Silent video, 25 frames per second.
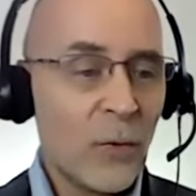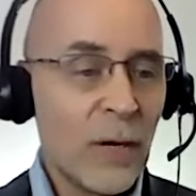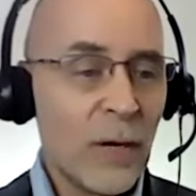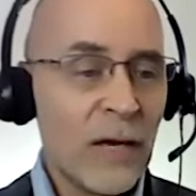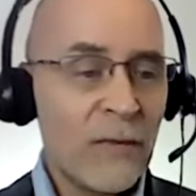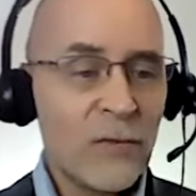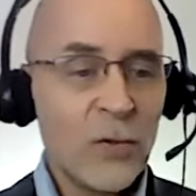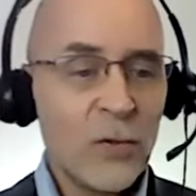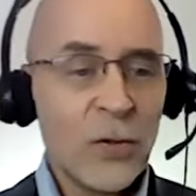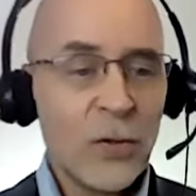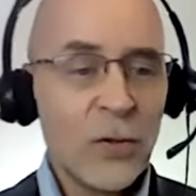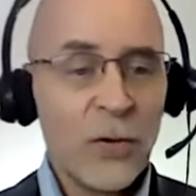We
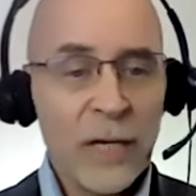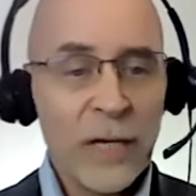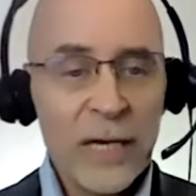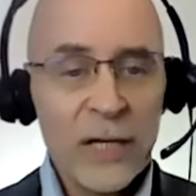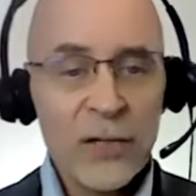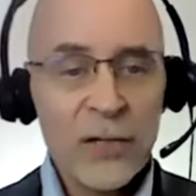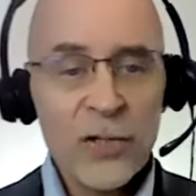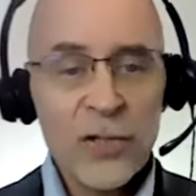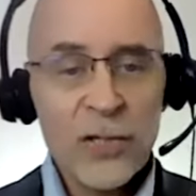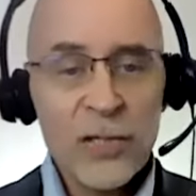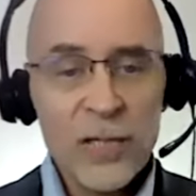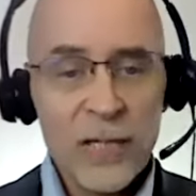have two
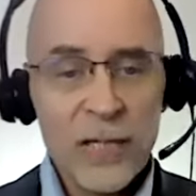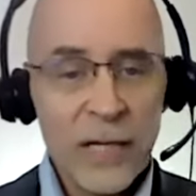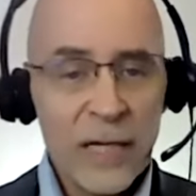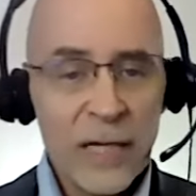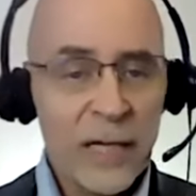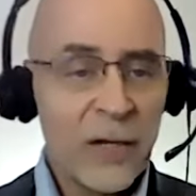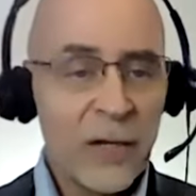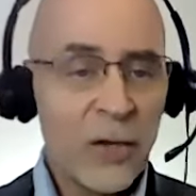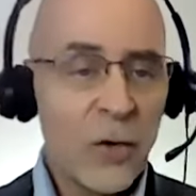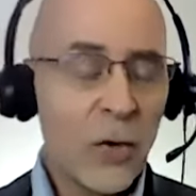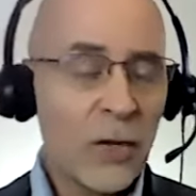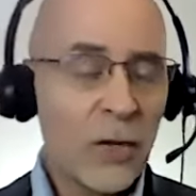locations
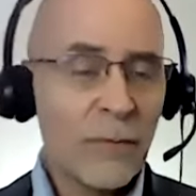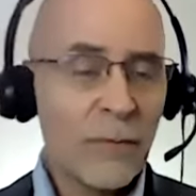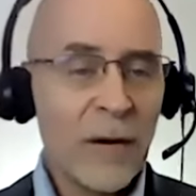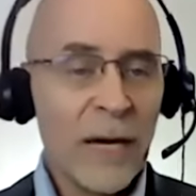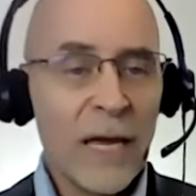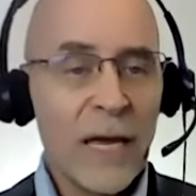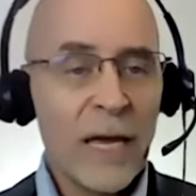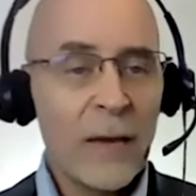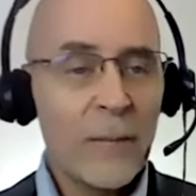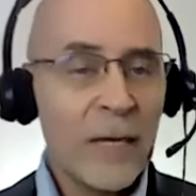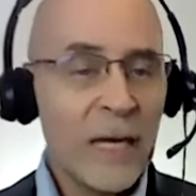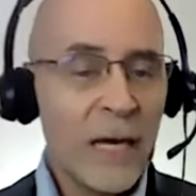in North
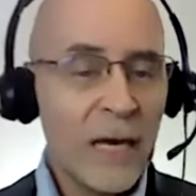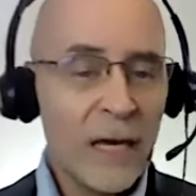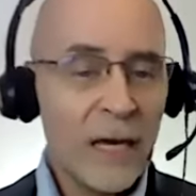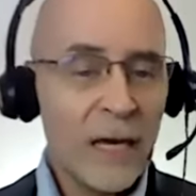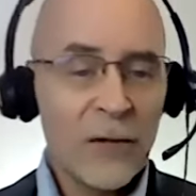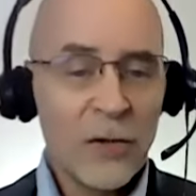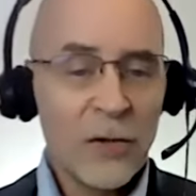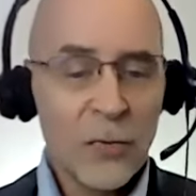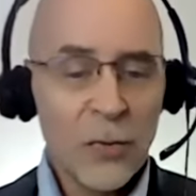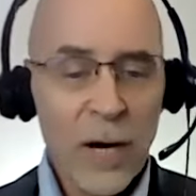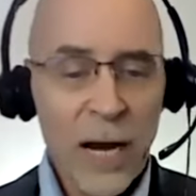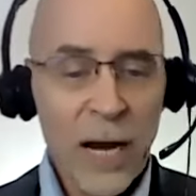Miami
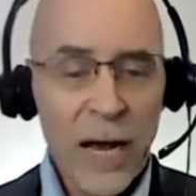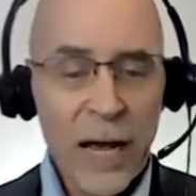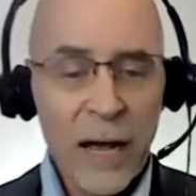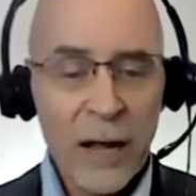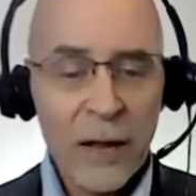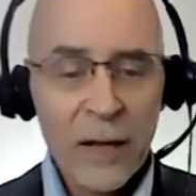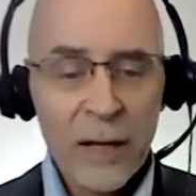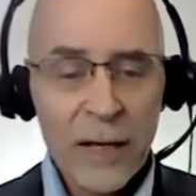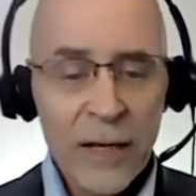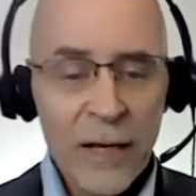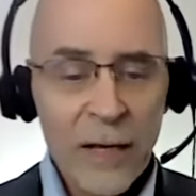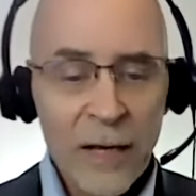and
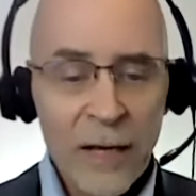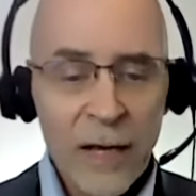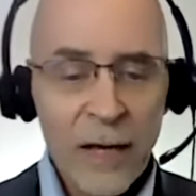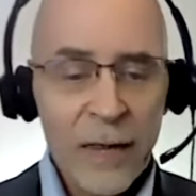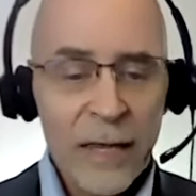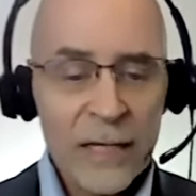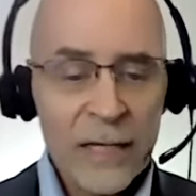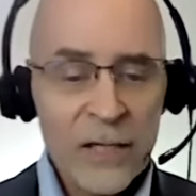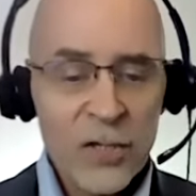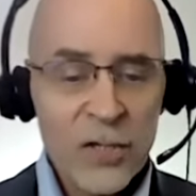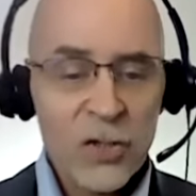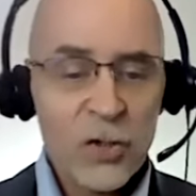Doral.
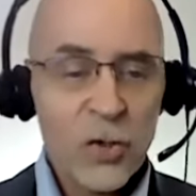That's